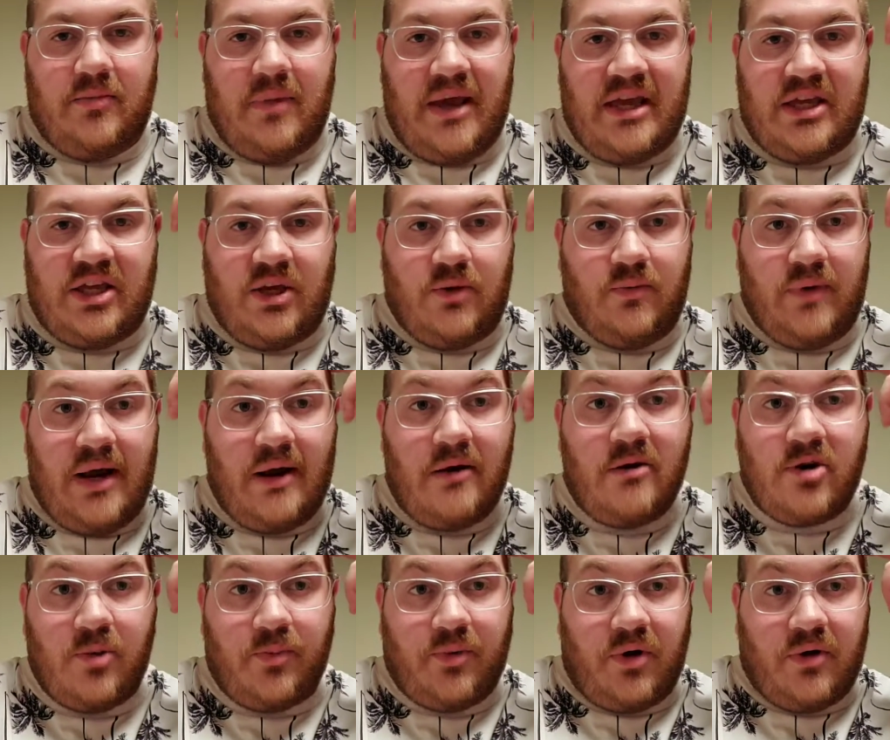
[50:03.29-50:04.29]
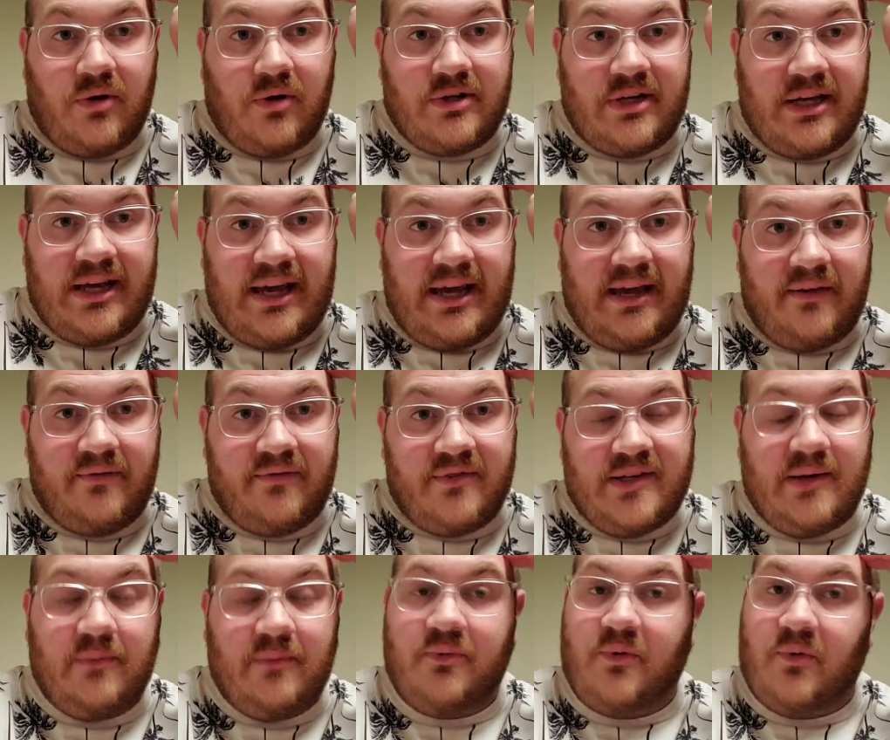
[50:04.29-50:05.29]
to make you irritable and to
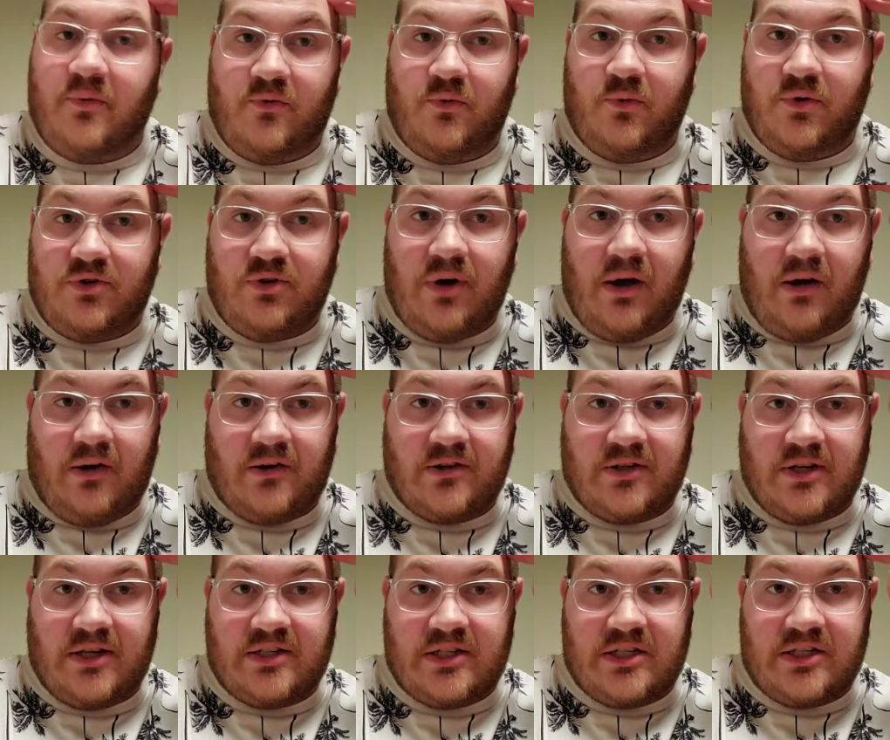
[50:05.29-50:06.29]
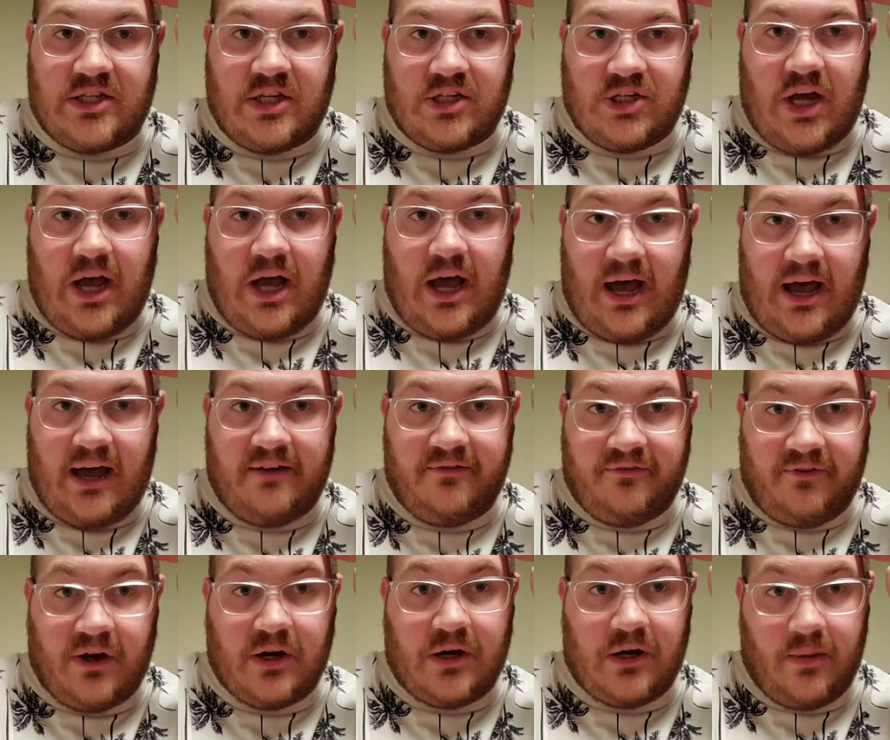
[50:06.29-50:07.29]
have some form of withdrawals because it's such a
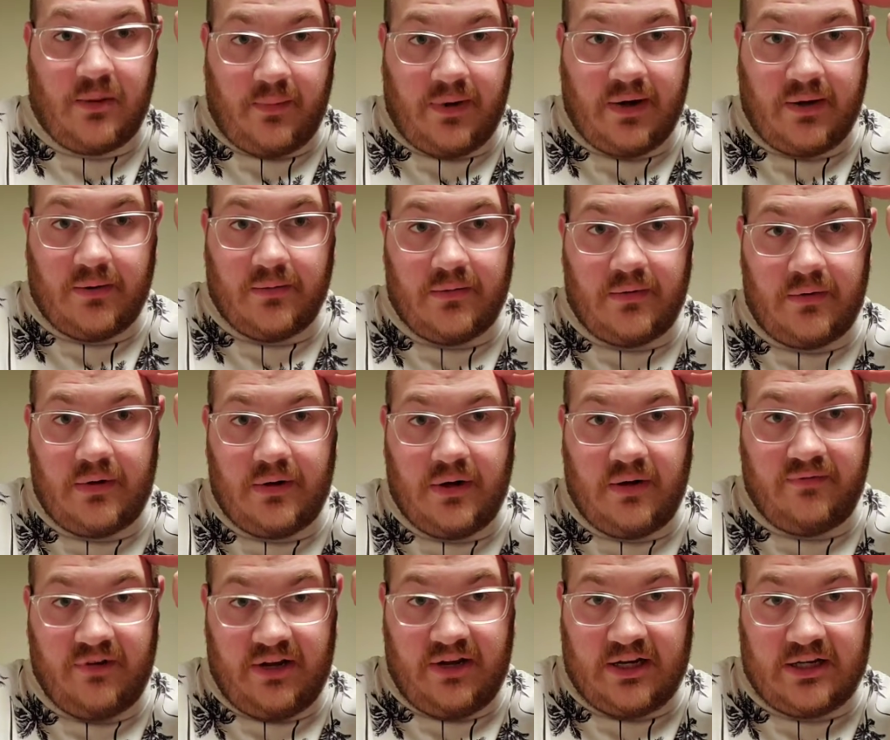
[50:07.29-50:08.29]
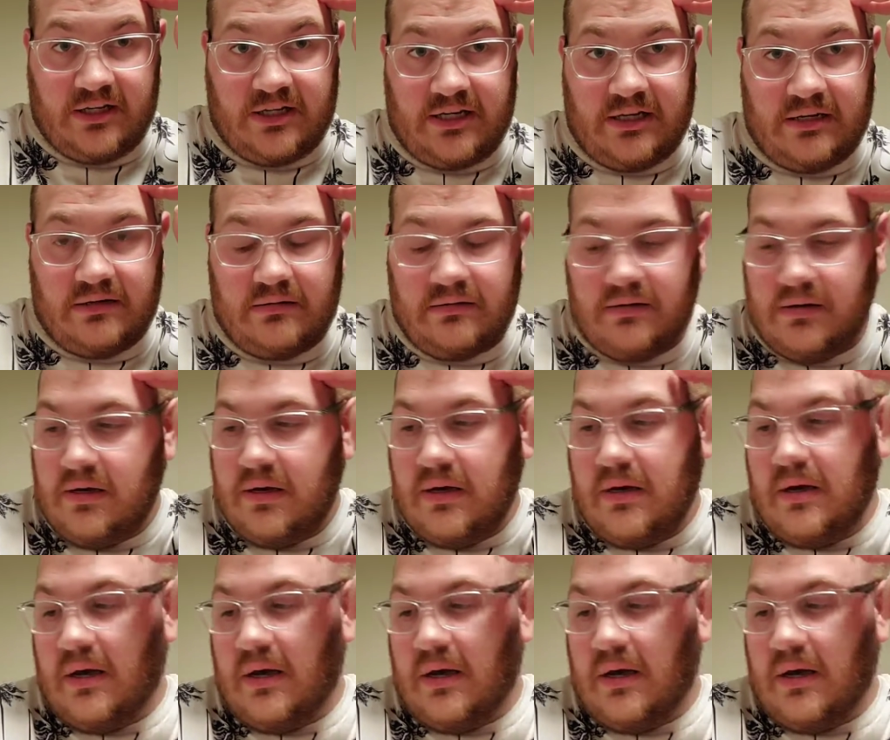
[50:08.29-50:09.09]
high fucking amount of nicotine.